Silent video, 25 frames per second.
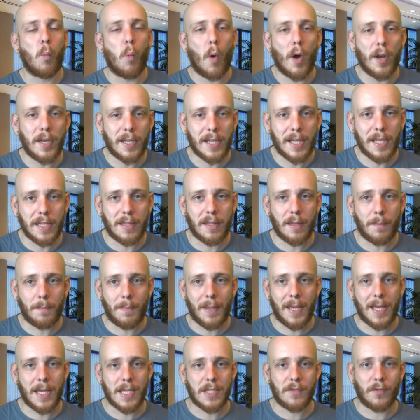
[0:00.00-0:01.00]
wanted the
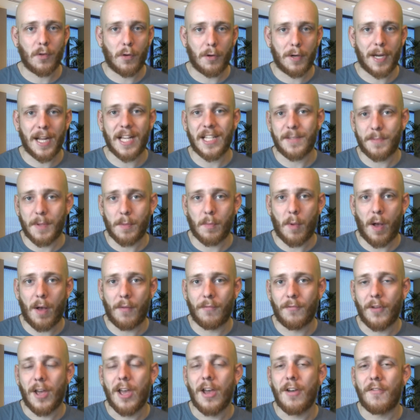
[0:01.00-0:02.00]
PS4 and Xbox
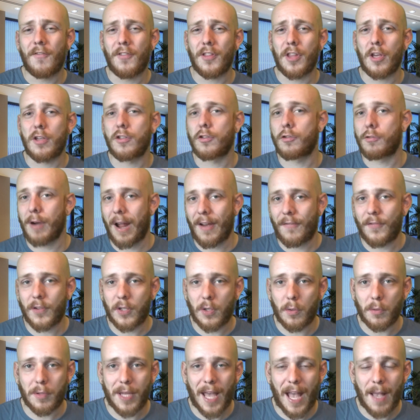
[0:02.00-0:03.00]
One for those
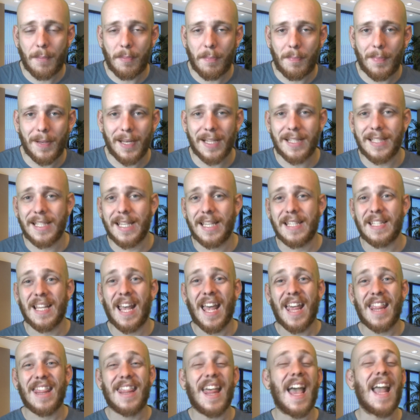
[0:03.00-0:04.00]
graphical capabilities,
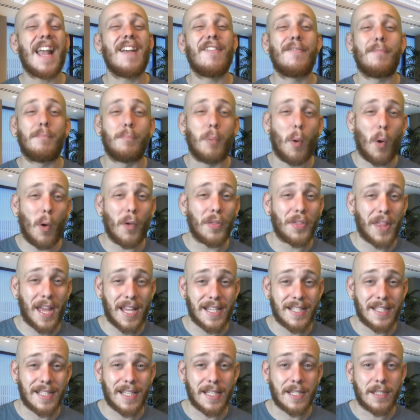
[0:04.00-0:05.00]
they have bought
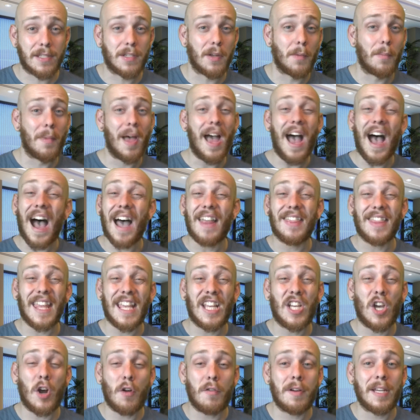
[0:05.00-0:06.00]
that system and they
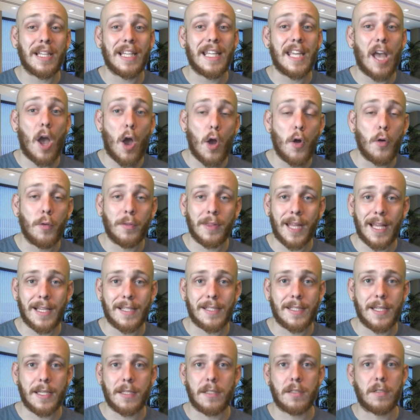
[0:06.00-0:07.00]
currently own that
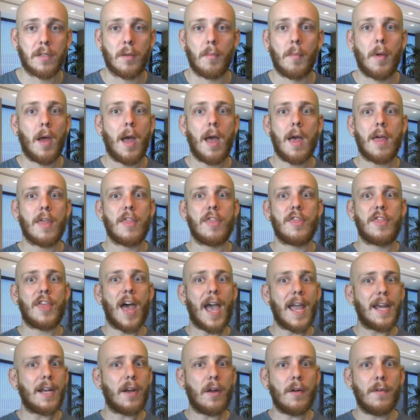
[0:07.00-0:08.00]
system.
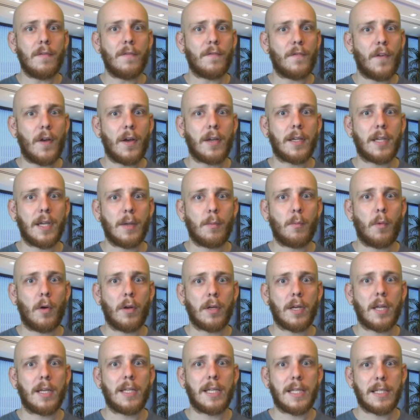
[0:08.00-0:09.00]
They don't fucking
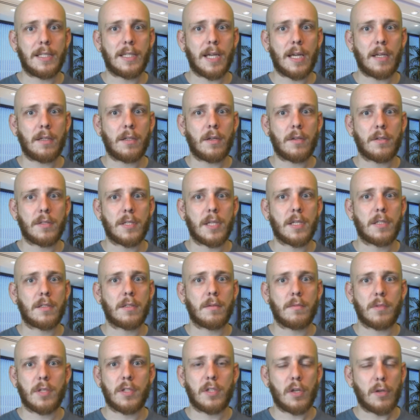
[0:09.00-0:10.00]
want a Nintendo
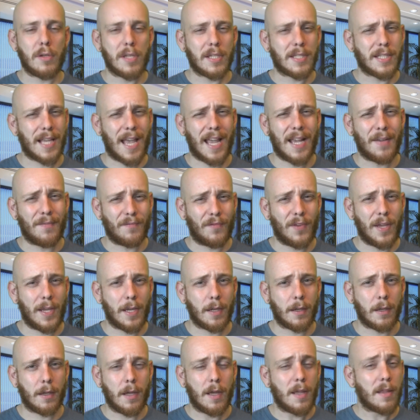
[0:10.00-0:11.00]
system to do the same
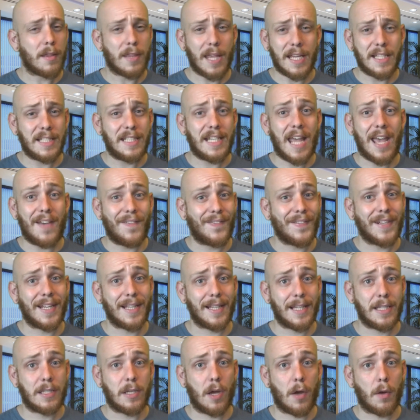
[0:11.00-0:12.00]
thing. They
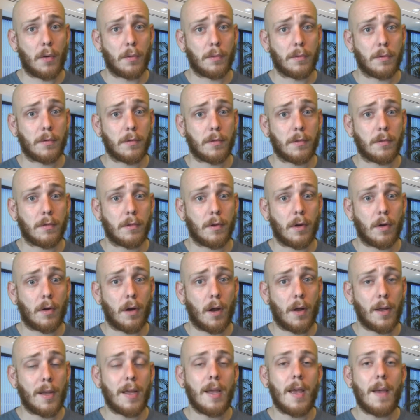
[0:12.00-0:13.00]
definitely don't,
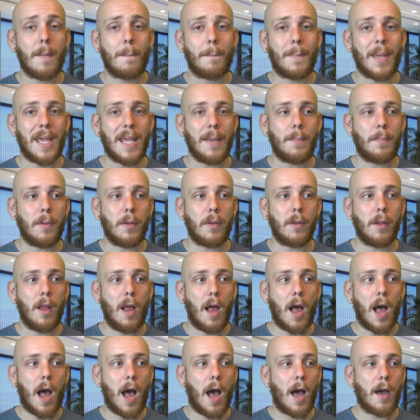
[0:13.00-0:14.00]
alright? People
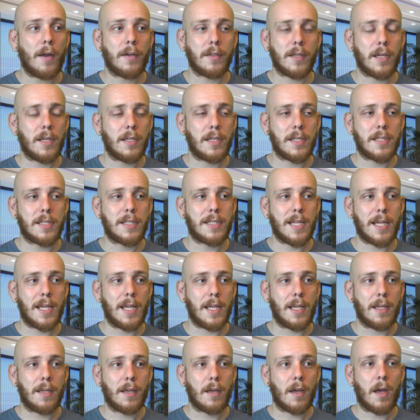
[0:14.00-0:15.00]
aren't gonna
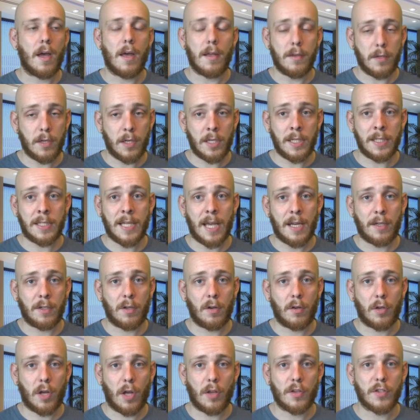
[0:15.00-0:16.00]
see a
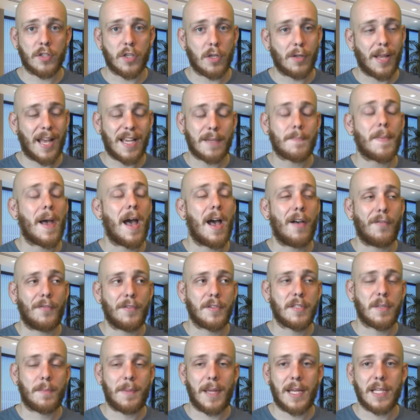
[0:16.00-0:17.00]
Nintendo console as powerful
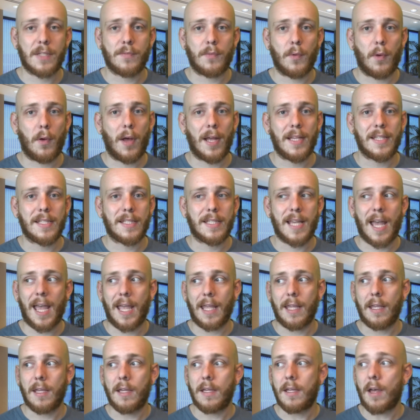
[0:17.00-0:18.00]
as the PS4 and
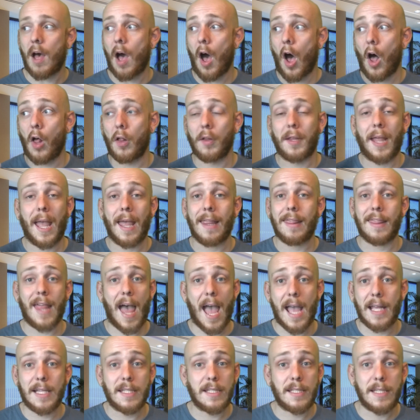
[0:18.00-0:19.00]
say, I'll get
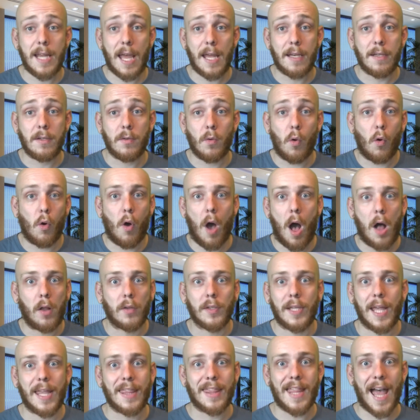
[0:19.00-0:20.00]
that instead, or I'll
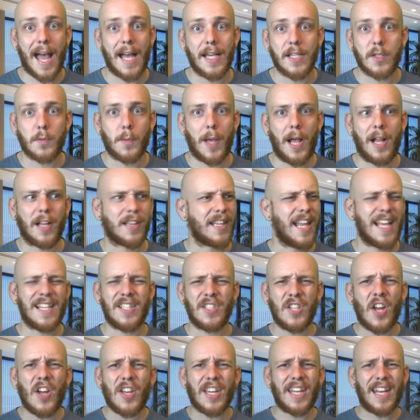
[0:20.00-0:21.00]
get that as well. That's
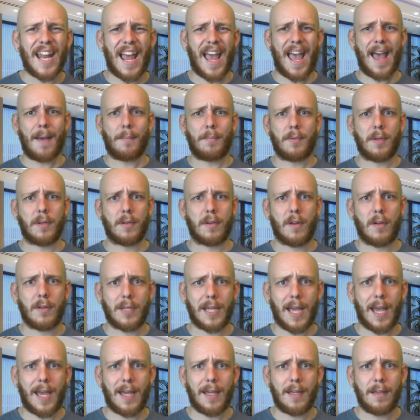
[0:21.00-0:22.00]
not gonna happen,
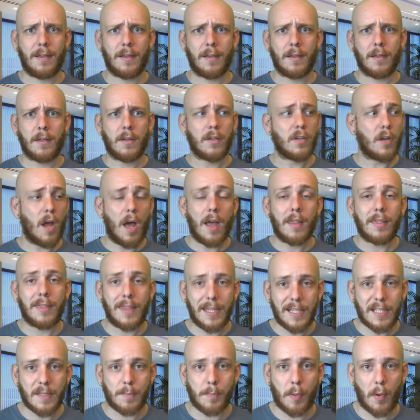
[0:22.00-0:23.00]
okay? Not at
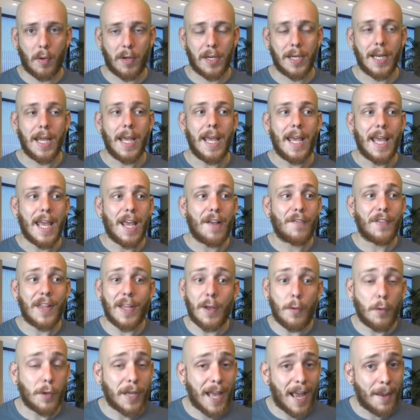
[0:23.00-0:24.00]
this point. If they
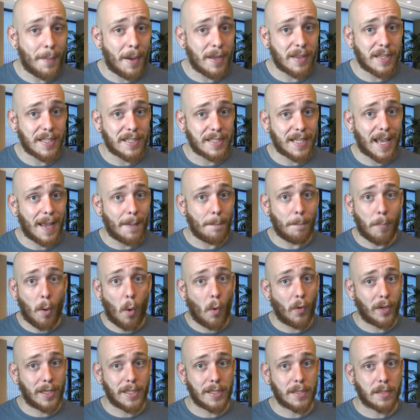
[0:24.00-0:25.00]
all came out at the same
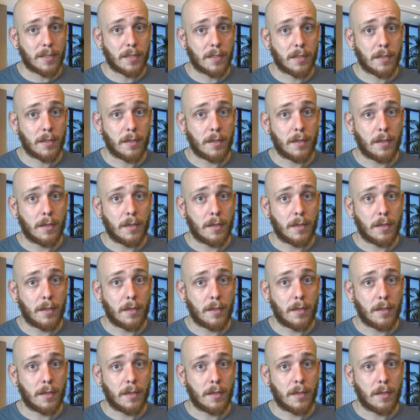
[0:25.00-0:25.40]
point,